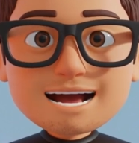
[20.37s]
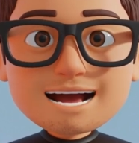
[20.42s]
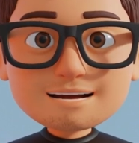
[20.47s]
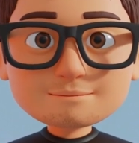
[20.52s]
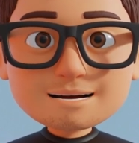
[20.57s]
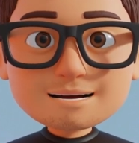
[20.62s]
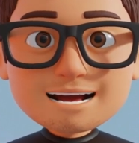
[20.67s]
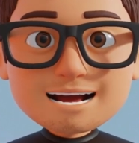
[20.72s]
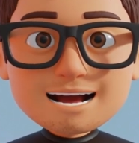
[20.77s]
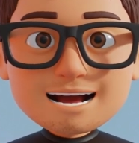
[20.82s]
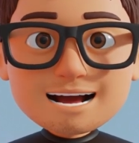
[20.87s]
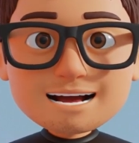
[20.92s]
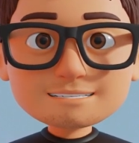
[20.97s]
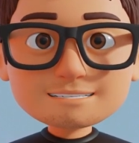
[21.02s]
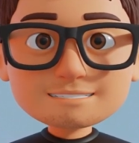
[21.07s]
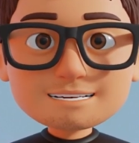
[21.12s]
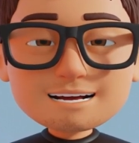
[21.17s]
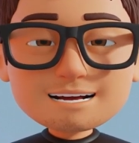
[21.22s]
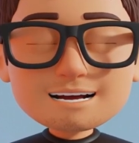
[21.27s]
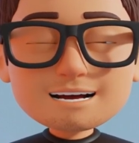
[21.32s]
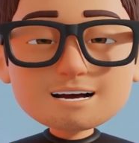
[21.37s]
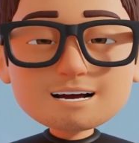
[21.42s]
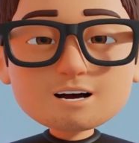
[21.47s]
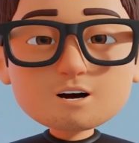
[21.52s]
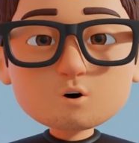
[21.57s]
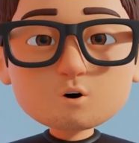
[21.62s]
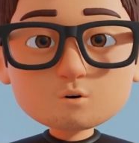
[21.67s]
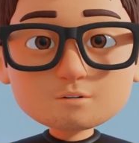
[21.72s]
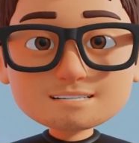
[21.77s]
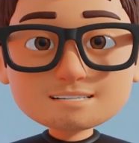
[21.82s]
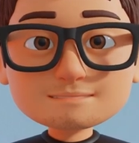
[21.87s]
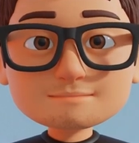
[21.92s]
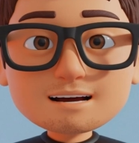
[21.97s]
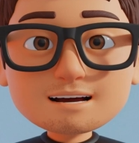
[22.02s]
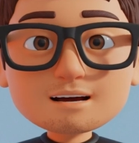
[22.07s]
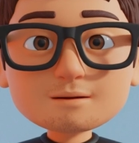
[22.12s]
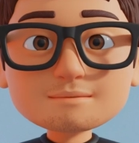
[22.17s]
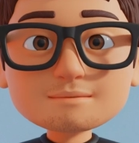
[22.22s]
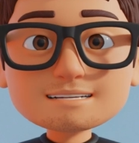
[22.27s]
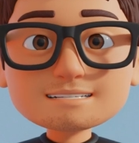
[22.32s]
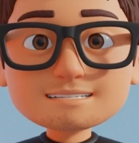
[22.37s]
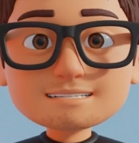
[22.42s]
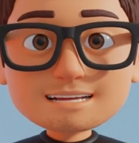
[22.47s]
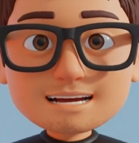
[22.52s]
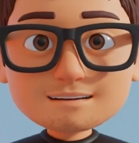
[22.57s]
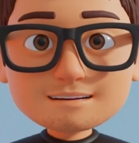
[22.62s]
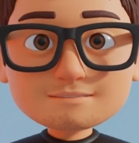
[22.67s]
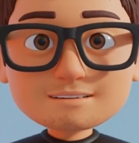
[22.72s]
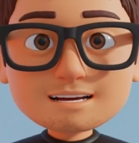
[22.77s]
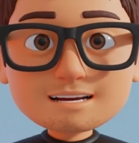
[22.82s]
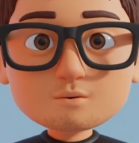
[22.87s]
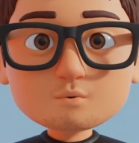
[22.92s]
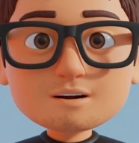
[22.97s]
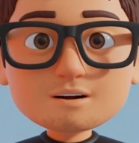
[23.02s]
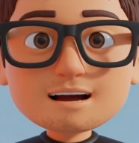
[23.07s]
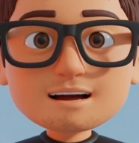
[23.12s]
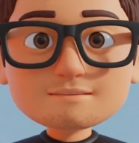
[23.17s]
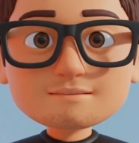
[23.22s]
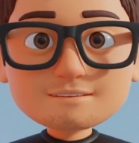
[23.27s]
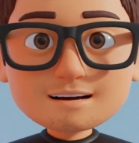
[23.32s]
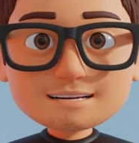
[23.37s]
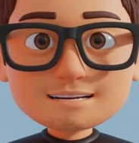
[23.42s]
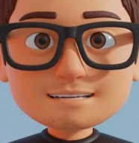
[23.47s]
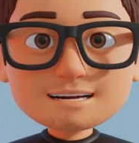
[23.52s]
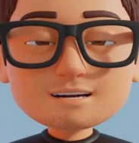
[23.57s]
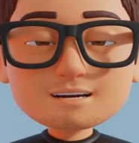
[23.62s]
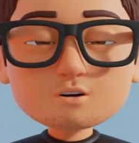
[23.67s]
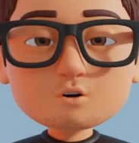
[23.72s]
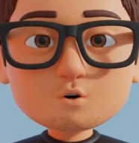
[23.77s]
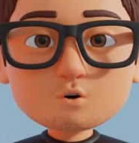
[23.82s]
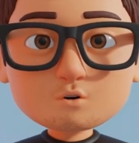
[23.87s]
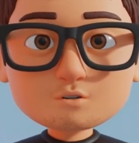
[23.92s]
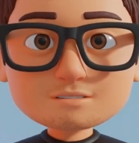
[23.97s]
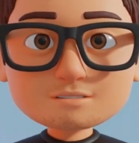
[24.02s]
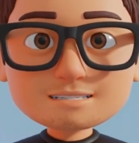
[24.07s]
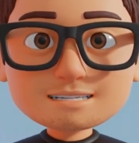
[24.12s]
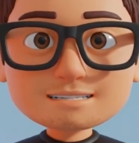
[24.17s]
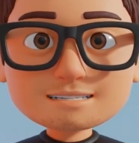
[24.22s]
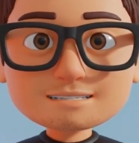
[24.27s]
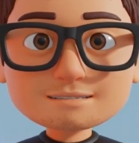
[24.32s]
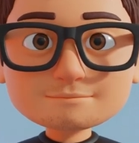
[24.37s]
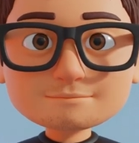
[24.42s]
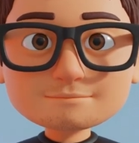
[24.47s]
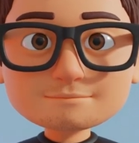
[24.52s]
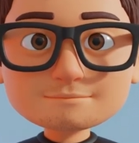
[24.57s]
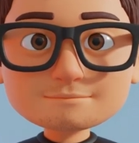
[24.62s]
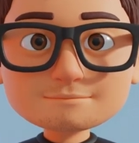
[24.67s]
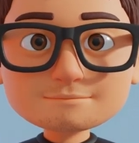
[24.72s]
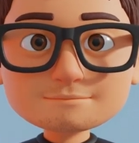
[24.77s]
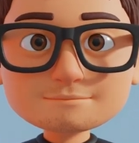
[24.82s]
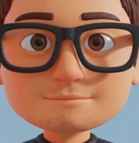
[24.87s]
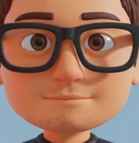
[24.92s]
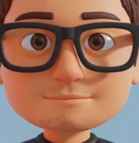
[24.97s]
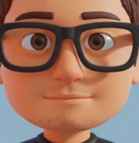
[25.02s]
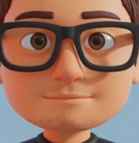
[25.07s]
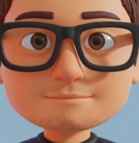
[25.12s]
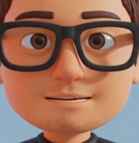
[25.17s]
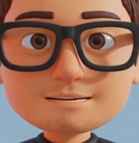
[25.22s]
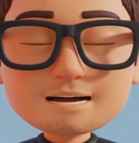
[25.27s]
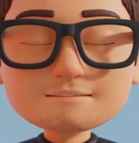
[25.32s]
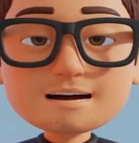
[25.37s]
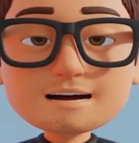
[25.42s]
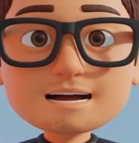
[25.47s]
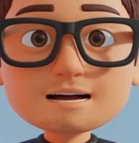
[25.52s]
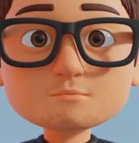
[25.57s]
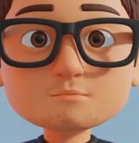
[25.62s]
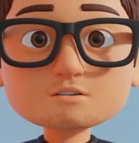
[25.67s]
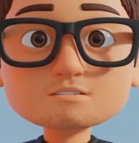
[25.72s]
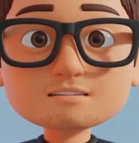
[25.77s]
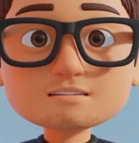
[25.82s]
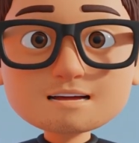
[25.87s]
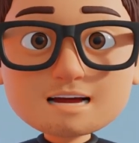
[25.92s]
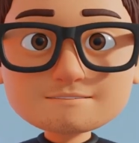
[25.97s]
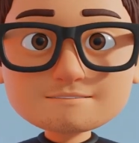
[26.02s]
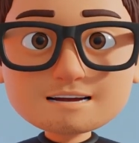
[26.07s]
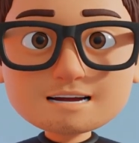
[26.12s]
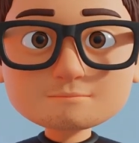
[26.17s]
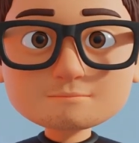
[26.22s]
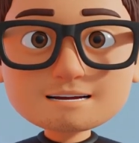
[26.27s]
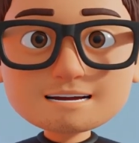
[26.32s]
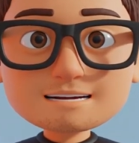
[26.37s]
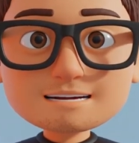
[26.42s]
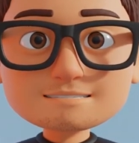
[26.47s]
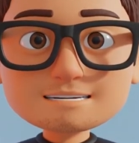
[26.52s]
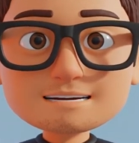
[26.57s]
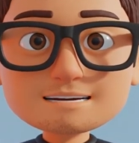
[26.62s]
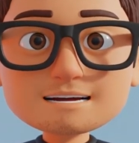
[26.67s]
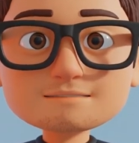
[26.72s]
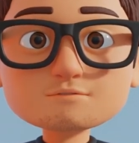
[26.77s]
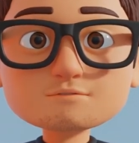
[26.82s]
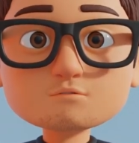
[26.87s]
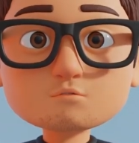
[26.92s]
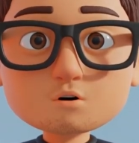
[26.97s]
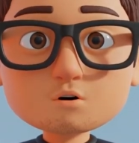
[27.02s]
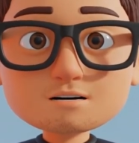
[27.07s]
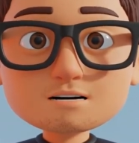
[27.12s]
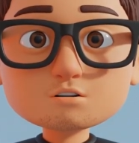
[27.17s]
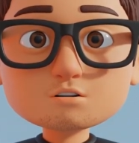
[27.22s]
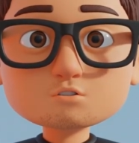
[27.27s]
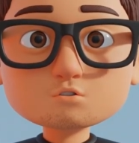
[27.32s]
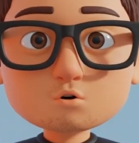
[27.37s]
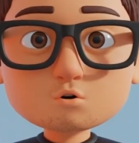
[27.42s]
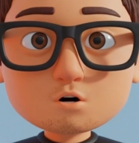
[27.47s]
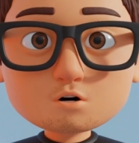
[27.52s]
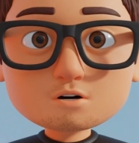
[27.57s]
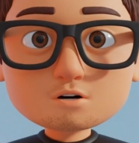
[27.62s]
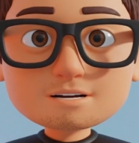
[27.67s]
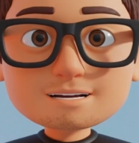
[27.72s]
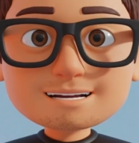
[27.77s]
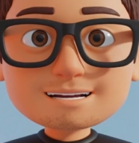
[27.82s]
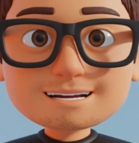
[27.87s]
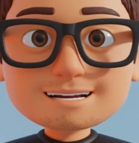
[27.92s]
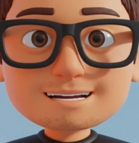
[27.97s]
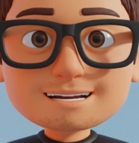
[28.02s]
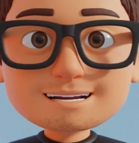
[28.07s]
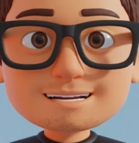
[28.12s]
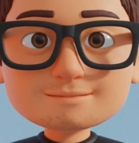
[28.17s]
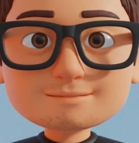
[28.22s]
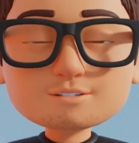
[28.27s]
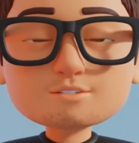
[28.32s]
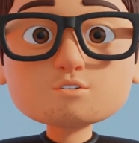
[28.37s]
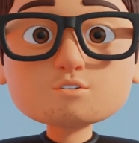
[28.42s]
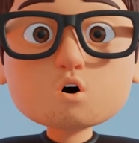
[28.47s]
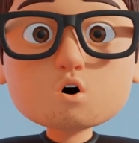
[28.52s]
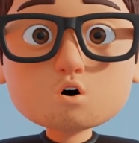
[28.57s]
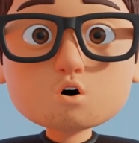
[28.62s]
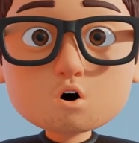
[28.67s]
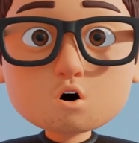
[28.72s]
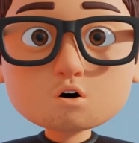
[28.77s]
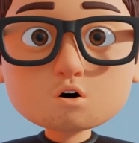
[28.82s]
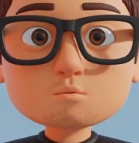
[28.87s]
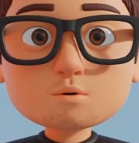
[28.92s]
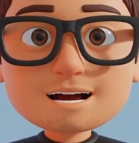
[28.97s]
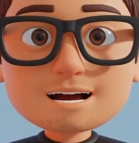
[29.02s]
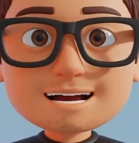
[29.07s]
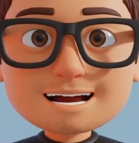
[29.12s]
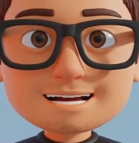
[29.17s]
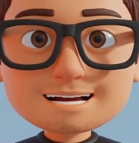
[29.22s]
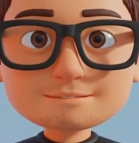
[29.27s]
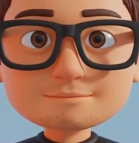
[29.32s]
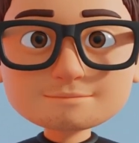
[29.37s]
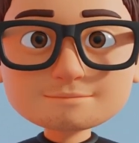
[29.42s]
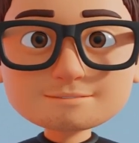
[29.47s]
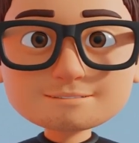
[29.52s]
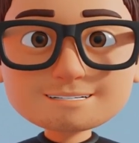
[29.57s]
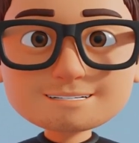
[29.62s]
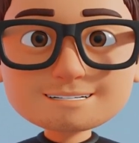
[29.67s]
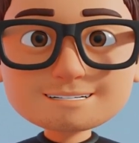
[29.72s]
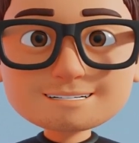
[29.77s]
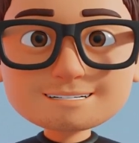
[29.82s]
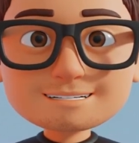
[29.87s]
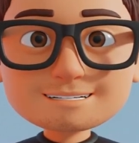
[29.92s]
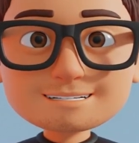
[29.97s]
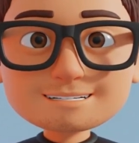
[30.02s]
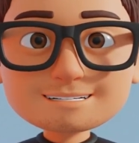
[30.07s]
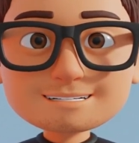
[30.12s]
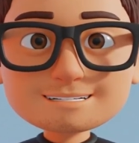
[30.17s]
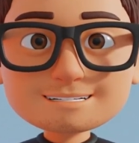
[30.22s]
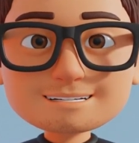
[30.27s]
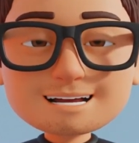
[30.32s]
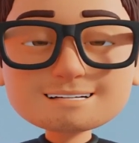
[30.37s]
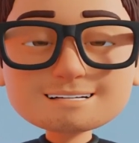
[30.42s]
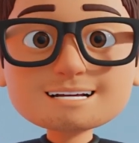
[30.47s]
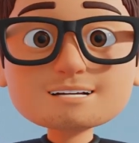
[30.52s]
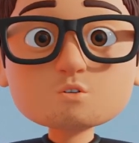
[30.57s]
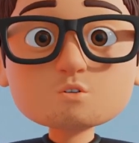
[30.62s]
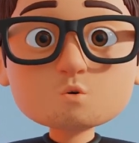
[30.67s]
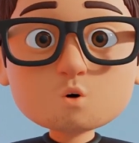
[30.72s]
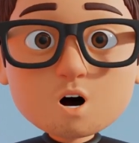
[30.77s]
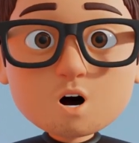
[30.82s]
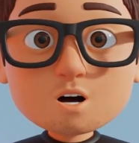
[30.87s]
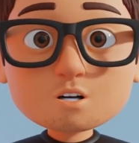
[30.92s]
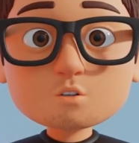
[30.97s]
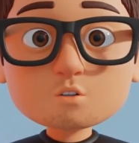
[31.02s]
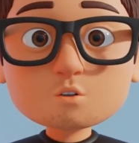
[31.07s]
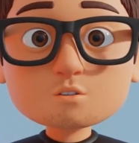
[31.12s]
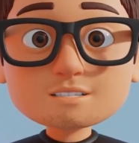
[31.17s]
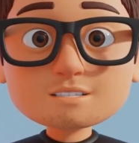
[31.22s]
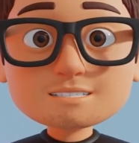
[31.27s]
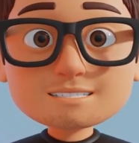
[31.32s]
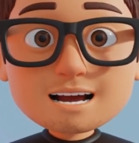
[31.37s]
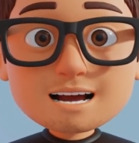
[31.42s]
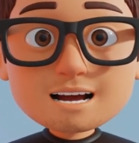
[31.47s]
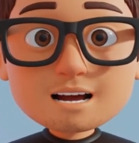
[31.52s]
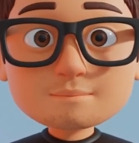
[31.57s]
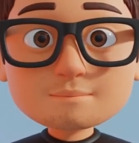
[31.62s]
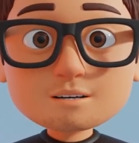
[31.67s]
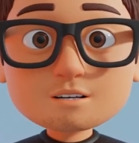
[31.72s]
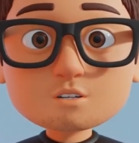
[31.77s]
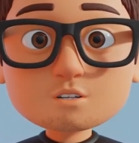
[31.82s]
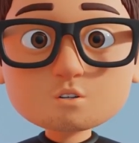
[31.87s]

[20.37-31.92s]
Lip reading: APIs, or experiment safely without affecting your local system. Developers love it because it gives full control with no hardware hassle. Now let's walk through the setup.